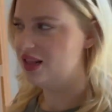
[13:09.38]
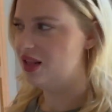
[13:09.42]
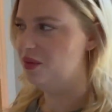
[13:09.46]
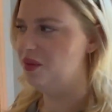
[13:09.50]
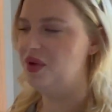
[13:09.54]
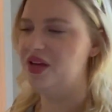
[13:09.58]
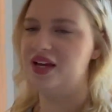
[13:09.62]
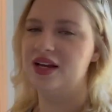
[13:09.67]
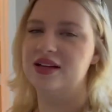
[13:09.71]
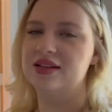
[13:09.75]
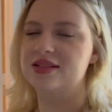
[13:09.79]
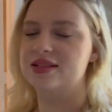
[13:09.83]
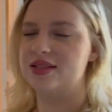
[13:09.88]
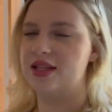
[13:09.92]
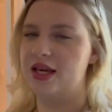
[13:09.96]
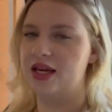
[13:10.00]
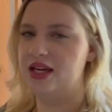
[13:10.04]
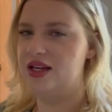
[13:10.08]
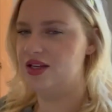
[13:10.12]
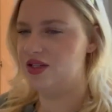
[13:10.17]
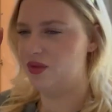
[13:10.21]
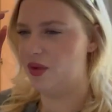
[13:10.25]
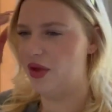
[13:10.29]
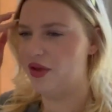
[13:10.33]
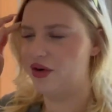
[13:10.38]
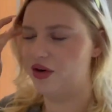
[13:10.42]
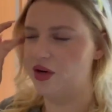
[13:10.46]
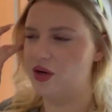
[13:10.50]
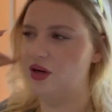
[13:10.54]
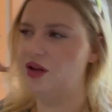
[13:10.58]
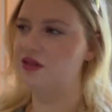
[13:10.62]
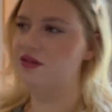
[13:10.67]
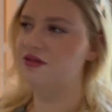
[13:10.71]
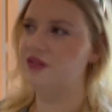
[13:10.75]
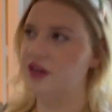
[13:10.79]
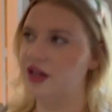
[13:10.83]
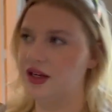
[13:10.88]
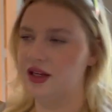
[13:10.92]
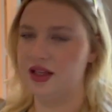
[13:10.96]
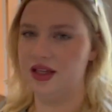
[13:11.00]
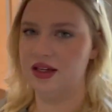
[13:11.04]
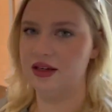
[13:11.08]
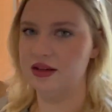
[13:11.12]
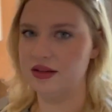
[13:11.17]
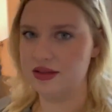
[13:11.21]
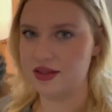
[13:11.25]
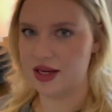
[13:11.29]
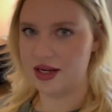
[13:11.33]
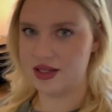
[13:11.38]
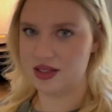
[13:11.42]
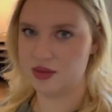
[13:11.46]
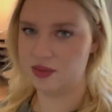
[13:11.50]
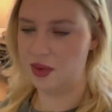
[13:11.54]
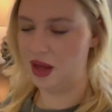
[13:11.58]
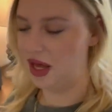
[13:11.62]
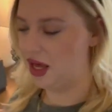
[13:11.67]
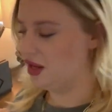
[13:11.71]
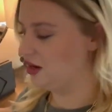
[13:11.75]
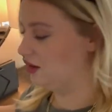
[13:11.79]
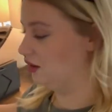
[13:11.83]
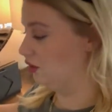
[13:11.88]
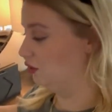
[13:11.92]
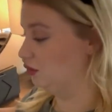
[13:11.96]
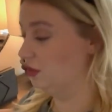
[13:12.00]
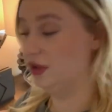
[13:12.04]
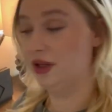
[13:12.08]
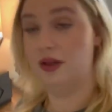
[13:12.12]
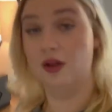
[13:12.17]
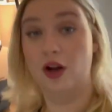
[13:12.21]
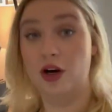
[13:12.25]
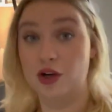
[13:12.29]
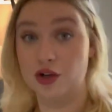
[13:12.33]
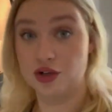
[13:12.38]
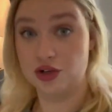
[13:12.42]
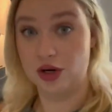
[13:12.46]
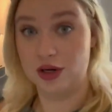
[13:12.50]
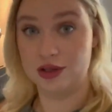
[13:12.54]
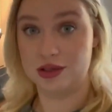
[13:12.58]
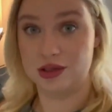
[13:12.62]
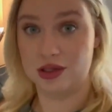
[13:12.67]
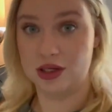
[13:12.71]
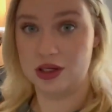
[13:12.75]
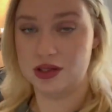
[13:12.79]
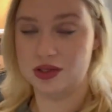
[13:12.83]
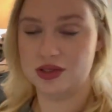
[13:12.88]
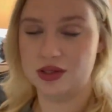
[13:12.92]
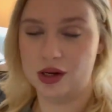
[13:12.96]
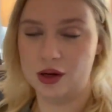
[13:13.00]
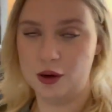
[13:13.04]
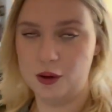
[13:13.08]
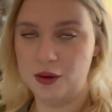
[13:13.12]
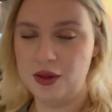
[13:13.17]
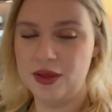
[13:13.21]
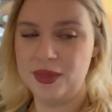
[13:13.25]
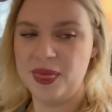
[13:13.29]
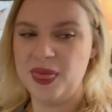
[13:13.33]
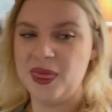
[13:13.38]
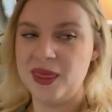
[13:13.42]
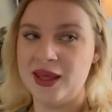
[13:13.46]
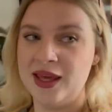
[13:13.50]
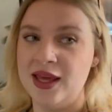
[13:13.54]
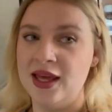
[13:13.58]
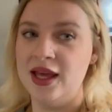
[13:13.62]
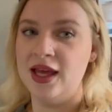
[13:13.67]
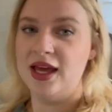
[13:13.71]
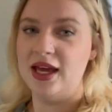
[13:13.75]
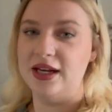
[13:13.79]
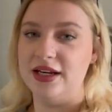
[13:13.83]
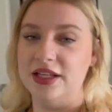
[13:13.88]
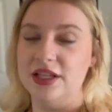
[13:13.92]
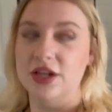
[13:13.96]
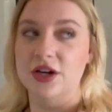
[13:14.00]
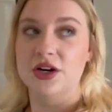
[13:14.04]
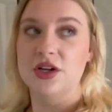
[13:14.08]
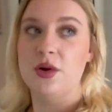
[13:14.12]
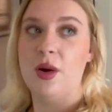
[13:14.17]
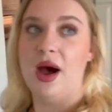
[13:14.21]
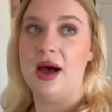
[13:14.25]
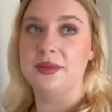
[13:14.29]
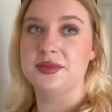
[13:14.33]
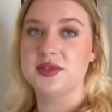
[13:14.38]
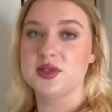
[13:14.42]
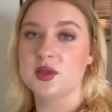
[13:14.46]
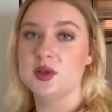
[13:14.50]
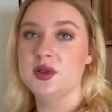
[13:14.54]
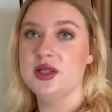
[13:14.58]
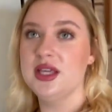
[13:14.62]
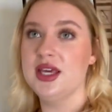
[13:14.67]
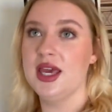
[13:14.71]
the biggest thing is whether you can fit a king size bed and a really large dresser. So and here you absolutely